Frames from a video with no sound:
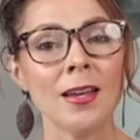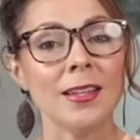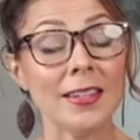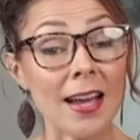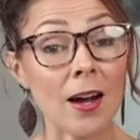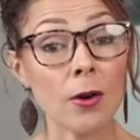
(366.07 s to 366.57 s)

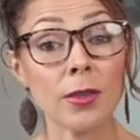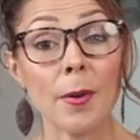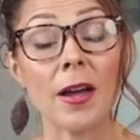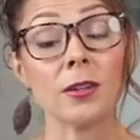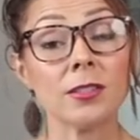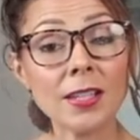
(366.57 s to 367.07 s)
Now, the
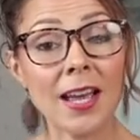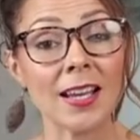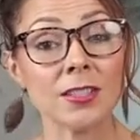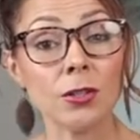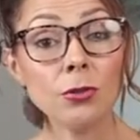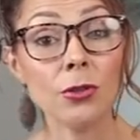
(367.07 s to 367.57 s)
pattern's gonna
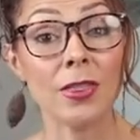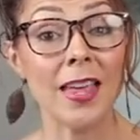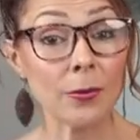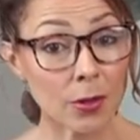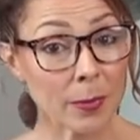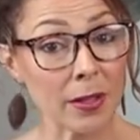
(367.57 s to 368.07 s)
ask you to
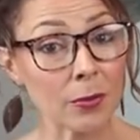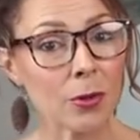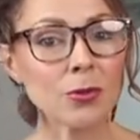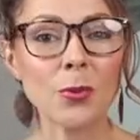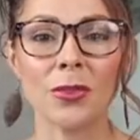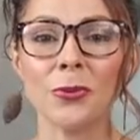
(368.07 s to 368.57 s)
then repeat
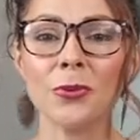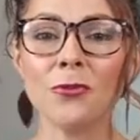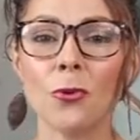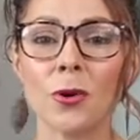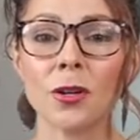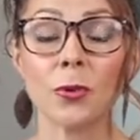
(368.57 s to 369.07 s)
rows one through
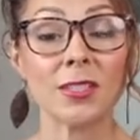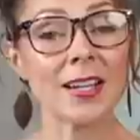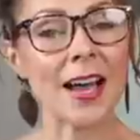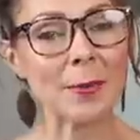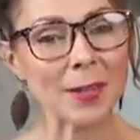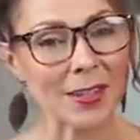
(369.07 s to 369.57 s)
four, which
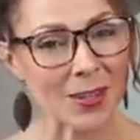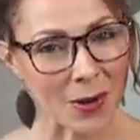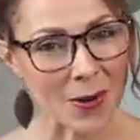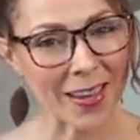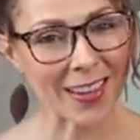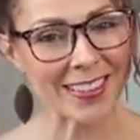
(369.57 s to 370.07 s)
I'm gonna
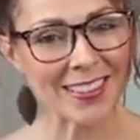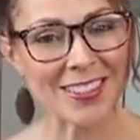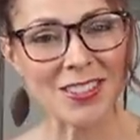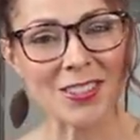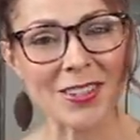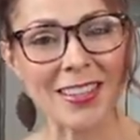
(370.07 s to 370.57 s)
go ahead and
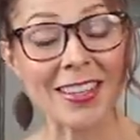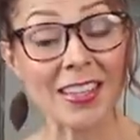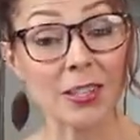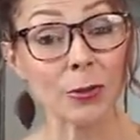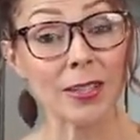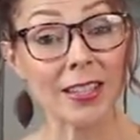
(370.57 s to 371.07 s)
do so I can
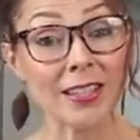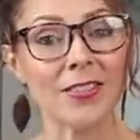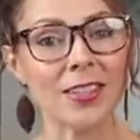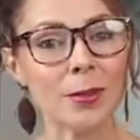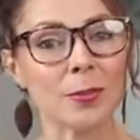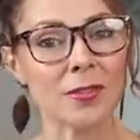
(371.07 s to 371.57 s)
get to an
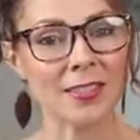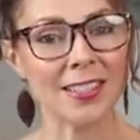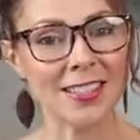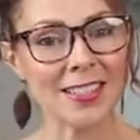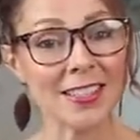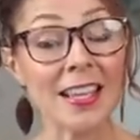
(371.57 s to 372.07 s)
even number of
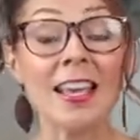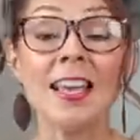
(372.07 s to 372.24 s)
stitches.